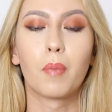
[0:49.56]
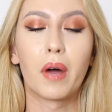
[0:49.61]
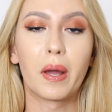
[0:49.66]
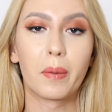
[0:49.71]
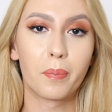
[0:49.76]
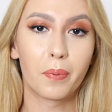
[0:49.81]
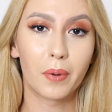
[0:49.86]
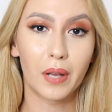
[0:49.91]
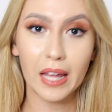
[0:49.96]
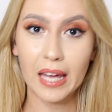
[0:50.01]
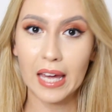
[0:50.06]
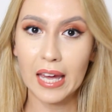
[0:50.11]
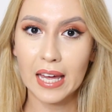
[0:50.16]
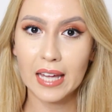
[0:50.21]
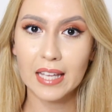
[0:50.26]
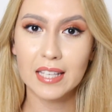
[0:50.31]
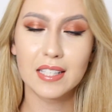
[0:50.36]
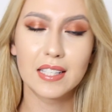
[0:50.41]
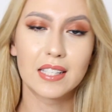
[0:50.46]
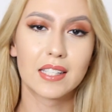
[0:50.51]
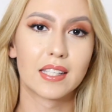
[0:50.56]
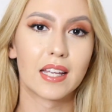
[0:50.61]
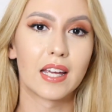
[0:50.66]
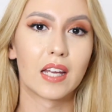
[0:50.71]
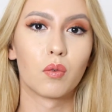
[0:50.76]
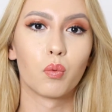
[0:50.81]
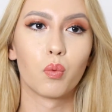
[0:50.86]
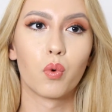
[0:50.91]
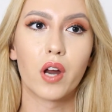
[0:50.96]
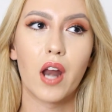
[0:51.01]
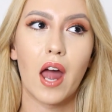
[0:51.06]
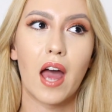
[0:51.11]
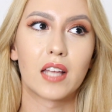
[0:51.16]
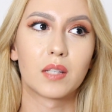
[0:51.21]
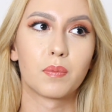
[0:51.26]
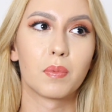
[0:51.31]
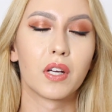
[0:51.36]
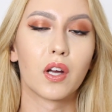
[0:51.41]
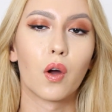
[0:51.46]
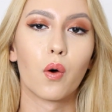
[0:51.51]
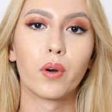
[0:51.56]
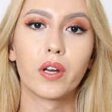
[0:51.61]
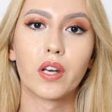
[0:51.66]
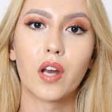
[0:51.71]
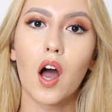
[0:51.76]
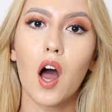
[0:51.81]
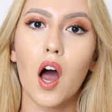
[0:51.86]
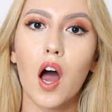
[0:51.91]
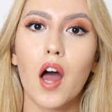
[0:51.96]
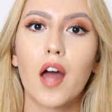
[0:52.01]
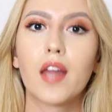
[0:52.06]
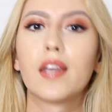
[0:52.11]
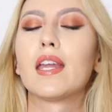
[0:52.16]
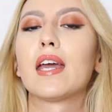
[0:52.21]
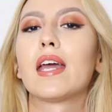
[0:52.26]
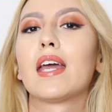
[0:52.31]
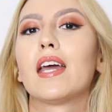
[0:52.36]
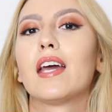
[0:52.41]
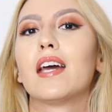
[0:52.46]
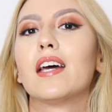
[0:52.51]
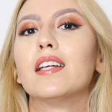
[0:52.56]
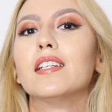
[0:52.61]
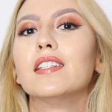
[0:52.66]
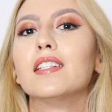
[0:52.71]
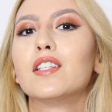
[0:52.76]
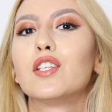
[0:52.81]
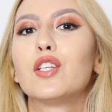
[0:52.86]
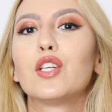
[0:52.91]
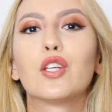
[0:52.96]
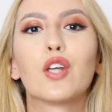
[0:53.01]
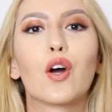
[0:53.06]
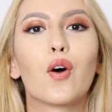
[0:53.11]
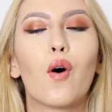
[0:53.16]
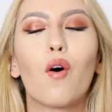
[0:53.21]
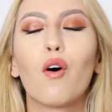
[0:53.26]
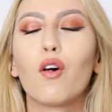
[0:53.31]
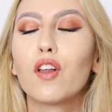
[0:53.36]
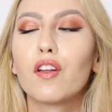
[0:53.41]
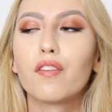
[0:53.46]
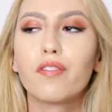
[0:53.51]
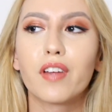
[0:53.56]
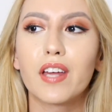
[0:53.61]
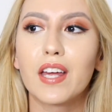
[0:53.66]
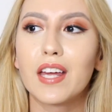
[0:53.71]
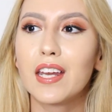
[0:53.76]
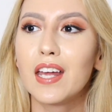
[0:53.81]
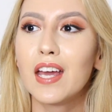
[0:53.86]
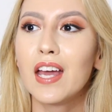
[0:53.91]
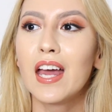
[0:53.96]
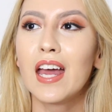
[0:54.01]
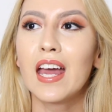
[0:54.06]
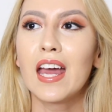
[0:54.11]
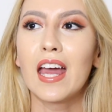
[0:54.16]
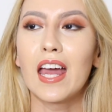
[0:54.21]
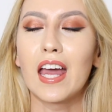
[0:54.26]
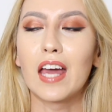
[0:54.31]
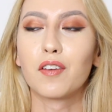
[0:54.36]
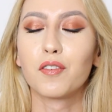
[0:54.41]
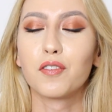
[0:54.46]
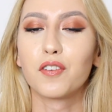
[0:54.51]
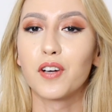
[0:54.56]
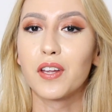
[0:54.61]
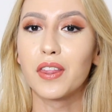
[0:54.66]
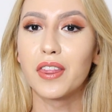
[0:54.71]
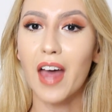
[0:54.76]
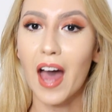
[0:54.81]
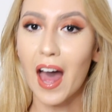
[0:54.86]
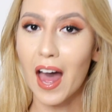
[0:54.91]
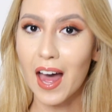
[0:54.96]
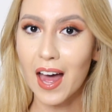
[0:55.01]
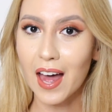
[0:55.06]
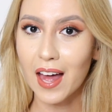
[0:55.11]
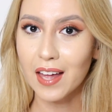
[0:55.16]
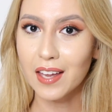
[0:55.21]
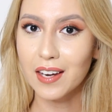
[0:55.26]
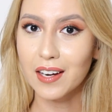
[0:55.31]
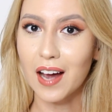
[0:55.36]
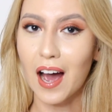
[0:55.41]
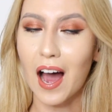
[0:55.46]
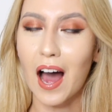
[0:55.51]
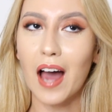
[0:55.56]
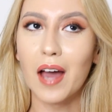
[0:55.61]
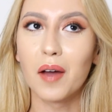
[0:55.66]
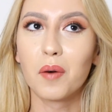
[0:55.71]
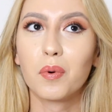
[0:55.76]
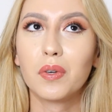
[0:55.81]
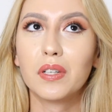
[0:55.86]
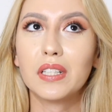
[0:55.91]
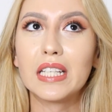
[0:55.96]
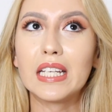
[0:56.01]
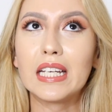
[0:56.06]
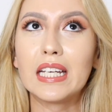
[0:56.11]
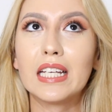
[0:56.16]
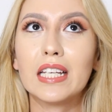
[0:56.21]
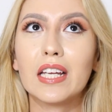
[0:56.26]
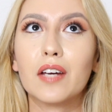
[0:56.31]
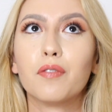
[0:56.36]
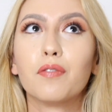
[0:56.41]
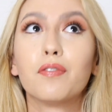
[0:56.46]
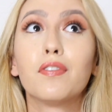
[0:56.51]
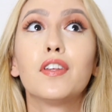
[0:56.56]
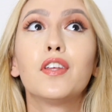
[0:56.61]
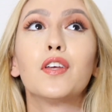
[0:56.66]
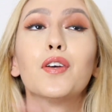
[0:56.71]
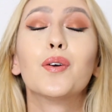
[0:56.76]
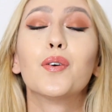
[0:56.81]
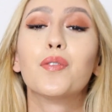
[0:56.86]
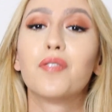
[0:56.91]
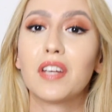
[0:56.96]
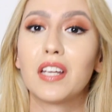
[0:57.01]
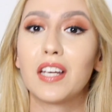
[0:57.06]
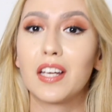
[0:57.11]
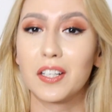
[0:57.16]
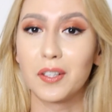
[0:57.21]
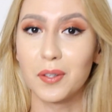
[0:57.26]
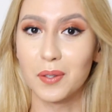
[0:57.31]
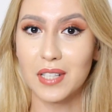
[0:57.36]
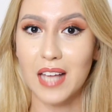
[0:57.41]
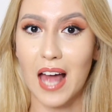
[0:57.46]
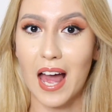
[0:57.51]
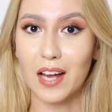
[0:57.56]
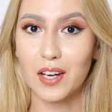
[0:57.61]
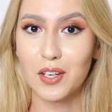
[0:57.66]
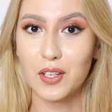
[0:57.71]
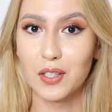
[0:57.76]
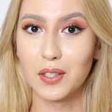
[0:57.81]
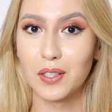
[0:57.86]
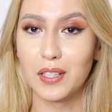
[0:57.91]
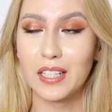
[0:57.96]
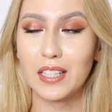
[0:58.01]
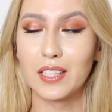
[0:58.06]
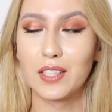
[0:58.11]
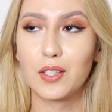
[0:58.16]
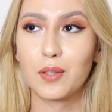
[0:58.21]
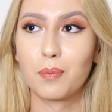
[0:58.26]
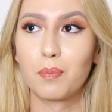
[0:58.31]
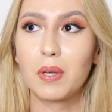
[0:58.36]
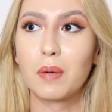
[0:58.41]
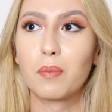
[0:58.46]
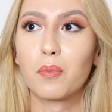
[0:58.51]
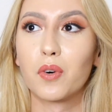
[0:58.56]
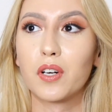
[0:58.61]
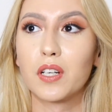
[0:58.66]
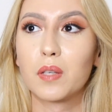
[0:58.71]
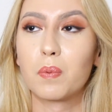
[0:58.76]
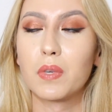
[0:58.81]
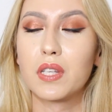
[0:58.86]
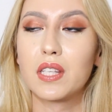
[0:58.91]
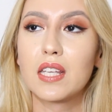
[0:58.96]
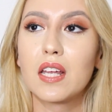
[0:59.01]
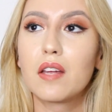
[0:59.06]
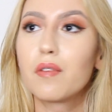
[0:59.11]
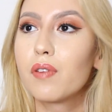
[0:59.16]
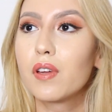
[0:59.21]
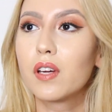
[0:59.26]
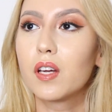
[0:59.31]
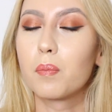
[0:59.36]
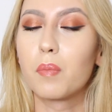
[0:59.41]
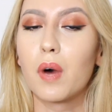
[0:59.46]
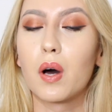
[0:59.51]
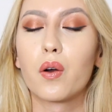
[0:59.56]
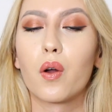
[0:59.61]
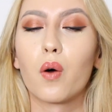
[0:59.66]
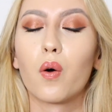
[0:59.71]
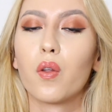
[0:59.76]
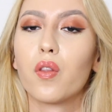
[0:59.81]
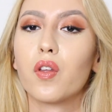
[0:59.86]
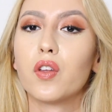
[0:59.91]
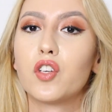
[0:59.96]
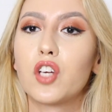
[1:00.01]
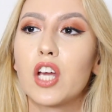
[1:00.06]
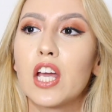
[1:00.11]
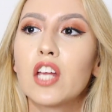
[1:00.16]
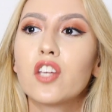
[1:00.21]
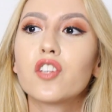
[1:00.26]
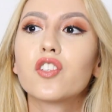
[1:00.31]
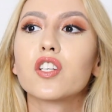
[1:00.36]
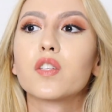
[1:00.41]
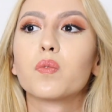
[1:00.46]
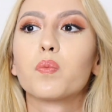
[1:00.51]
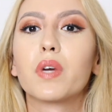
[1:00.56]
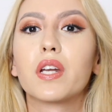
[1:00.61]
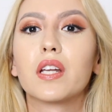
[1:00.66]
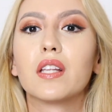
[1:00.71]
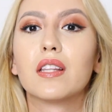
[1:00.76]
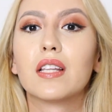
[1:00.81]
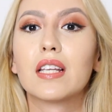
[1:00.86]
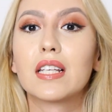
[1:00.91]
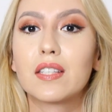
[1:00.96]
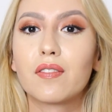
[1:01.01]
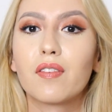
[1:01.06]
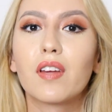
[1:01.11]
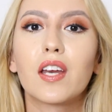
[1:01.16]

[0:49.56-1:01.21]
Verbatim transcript: my plans and what has been going on and, you know, all of it and for that, I will need a few videos actually to be more specific about all the changes, but in this